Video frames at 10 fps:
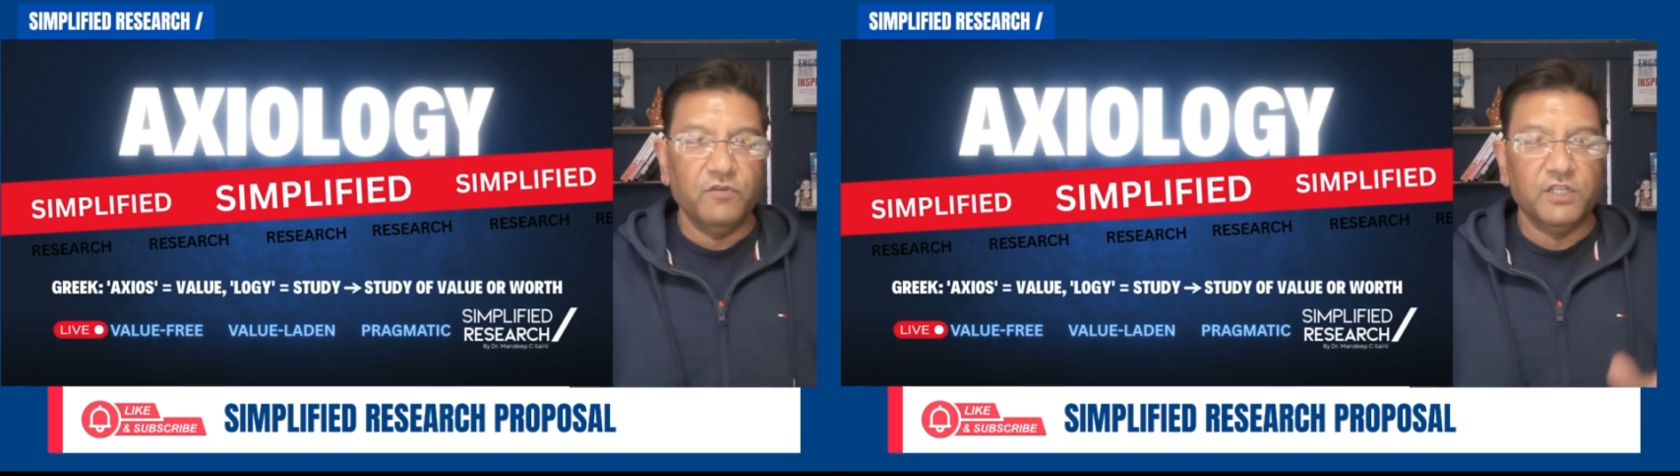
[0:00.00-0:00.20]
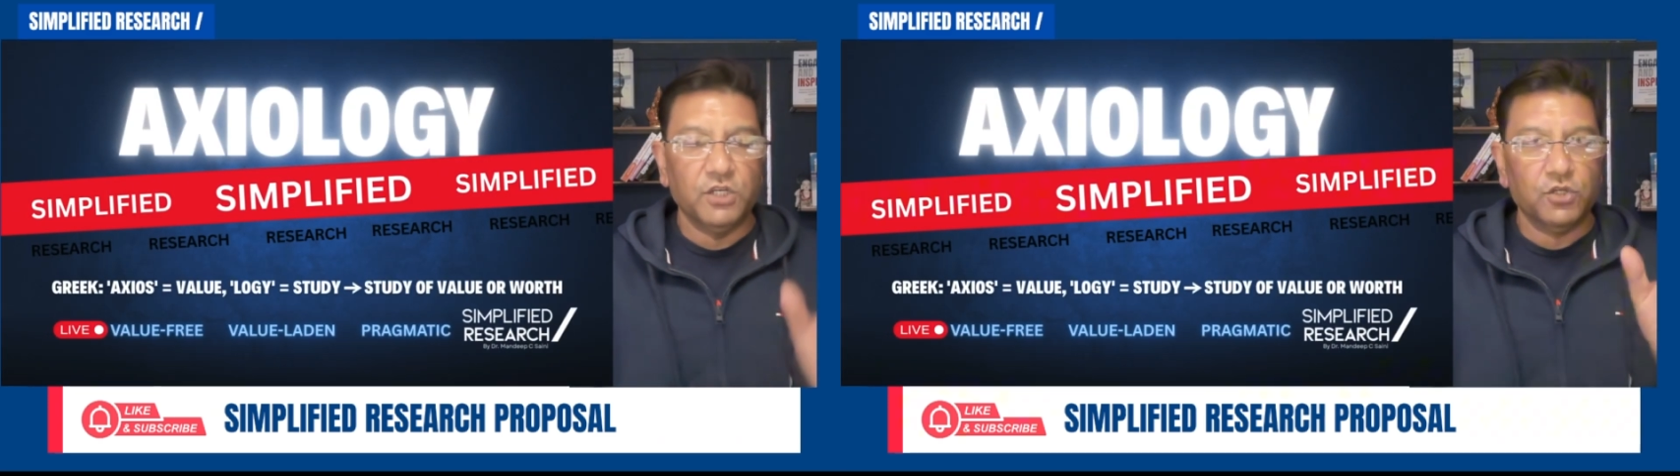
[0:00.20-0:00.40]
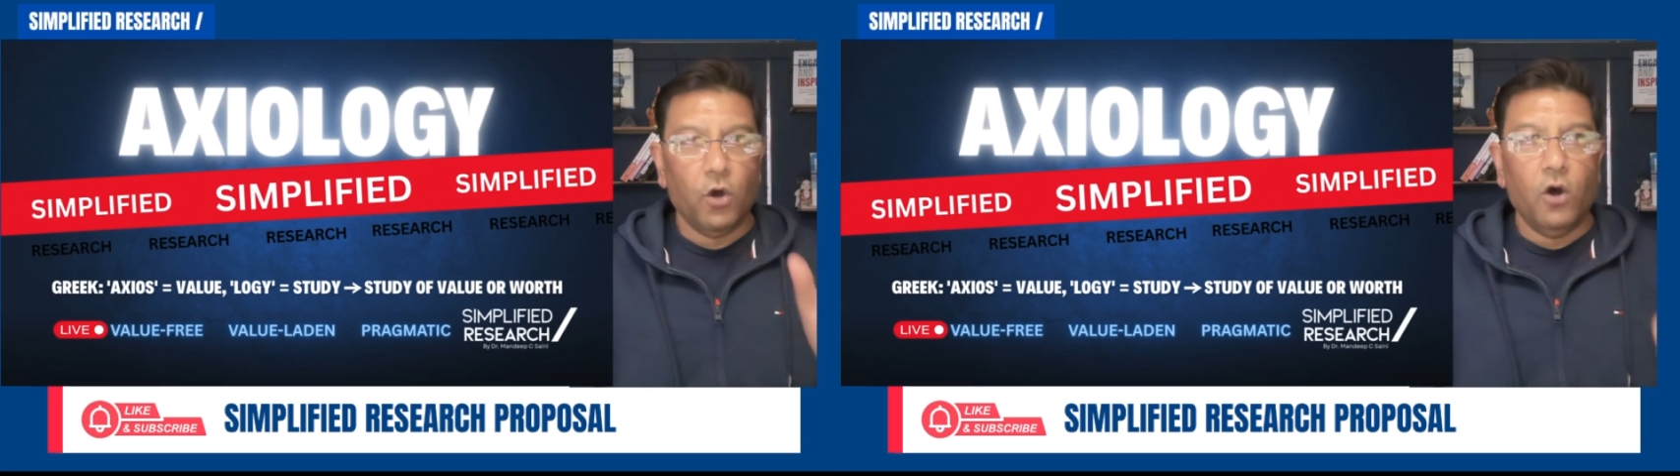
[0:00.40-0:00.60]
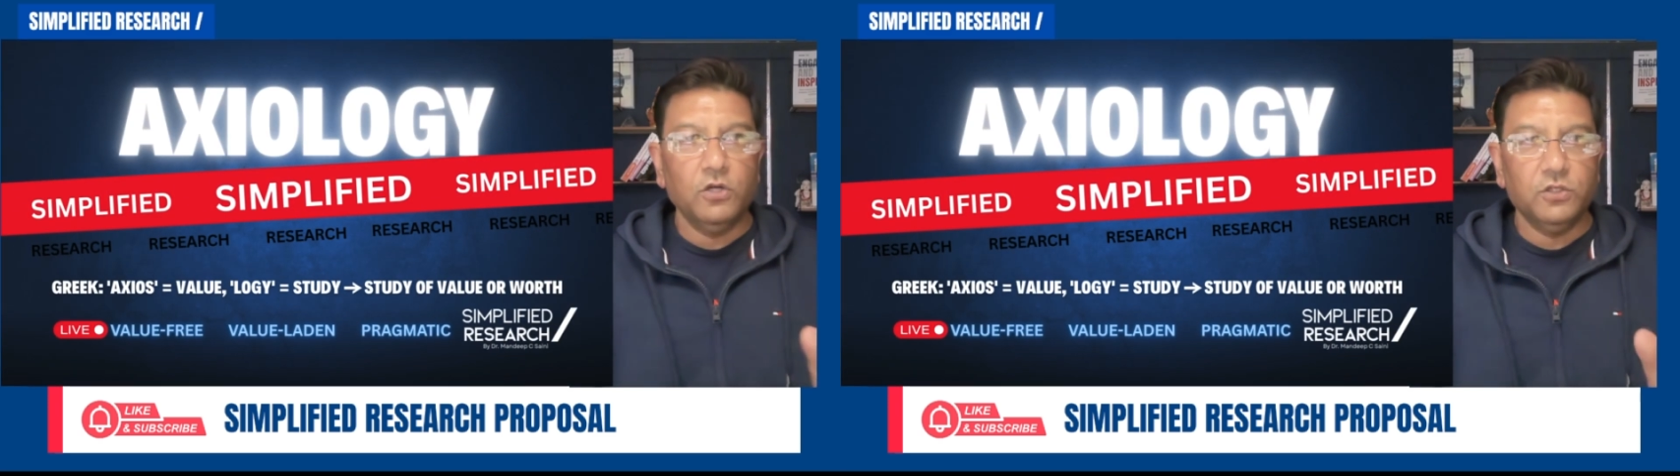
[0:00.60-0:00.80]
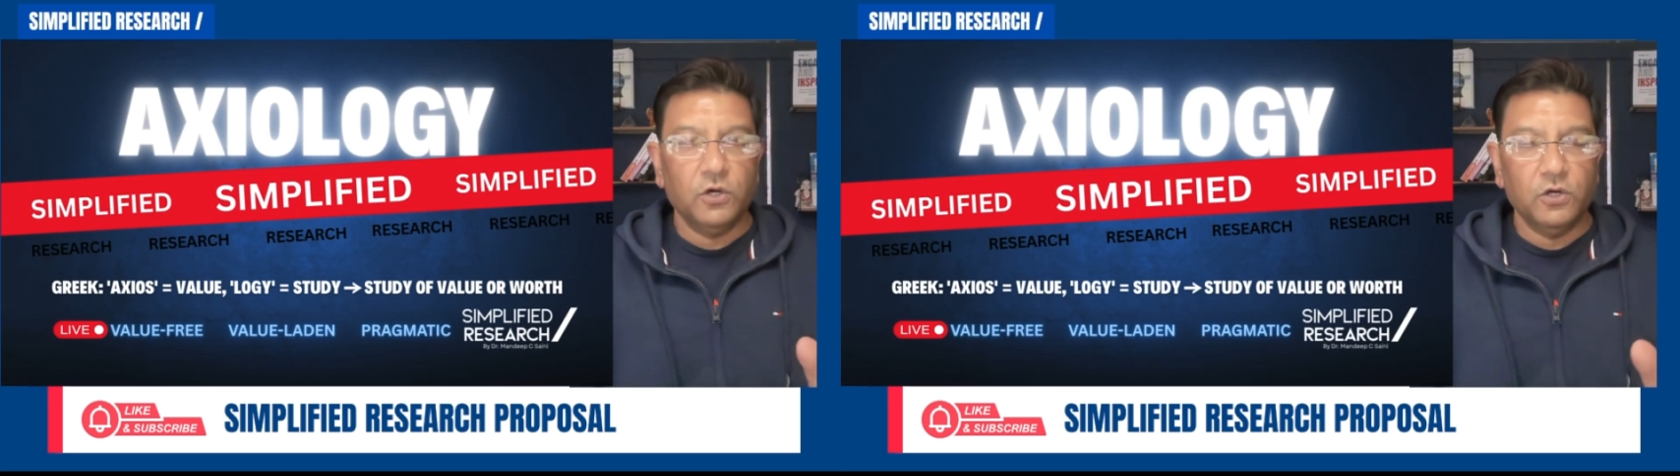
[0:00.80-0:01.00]
which is
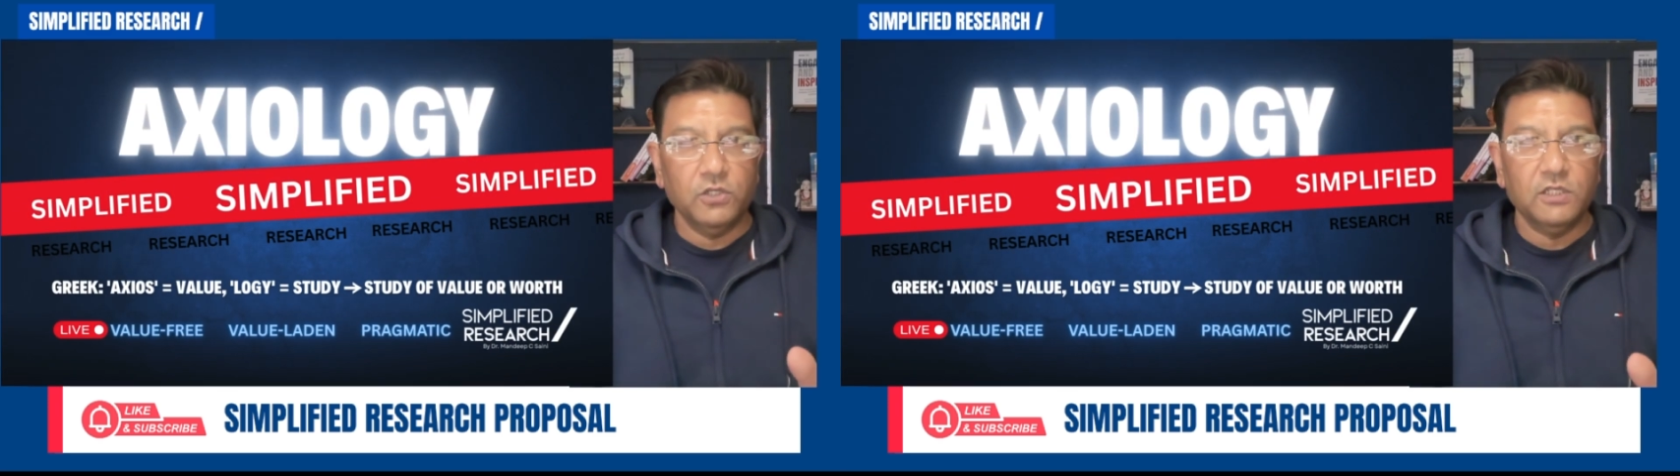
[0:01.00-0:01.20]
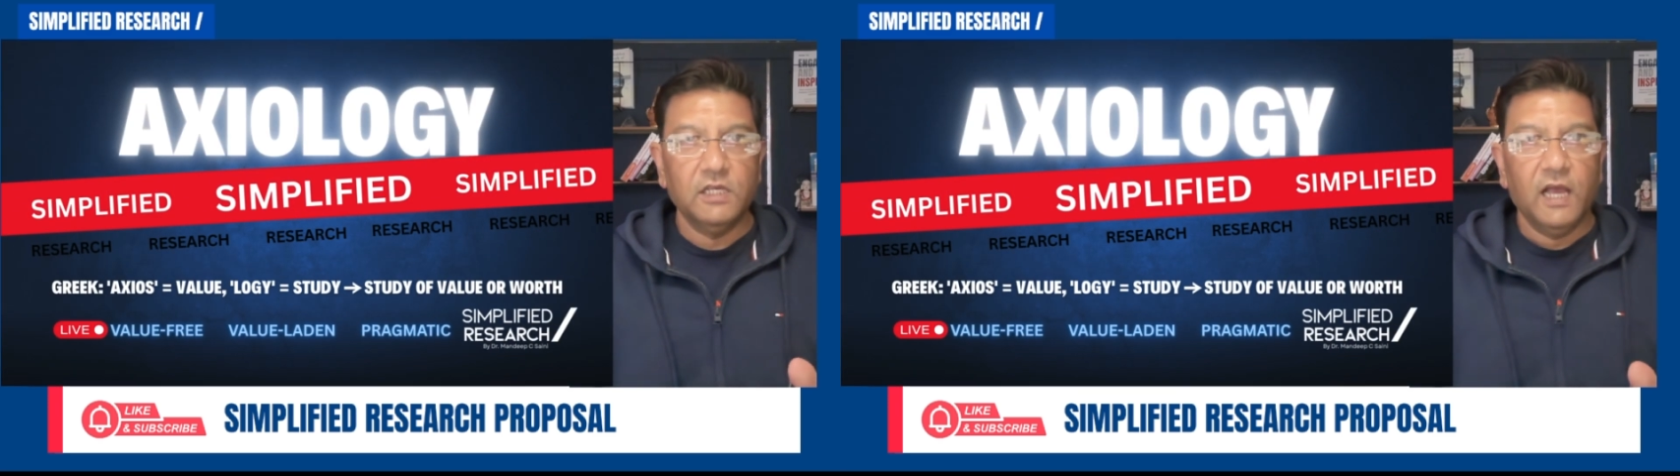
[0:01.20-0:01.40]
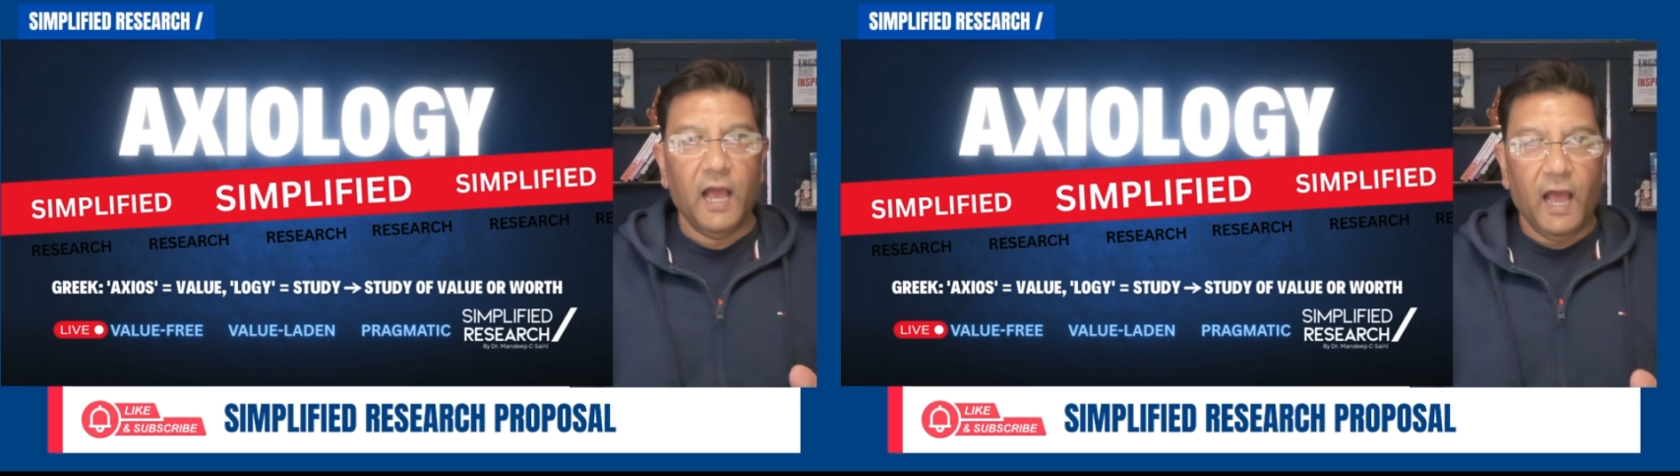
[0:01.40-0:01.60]
ontos